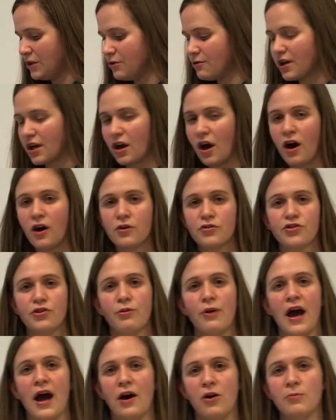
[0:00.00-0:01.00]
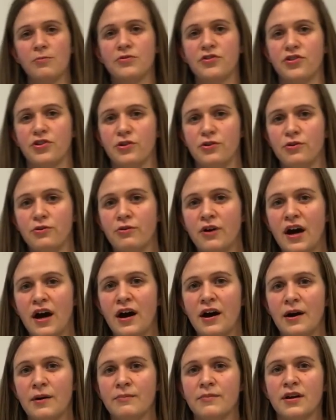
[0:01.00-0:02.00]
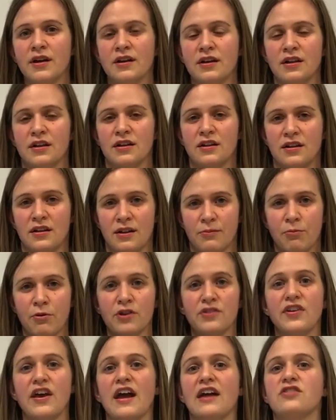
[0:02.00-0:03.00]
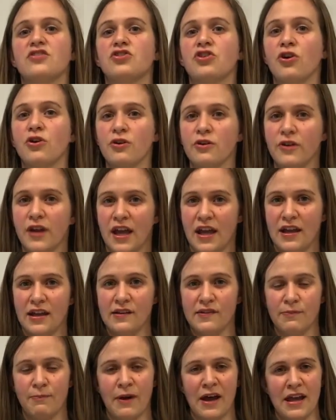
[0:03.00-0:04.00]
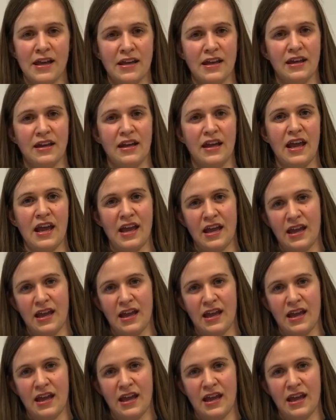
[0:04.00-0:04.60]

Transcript: You can also help to protect turtle eggs by getting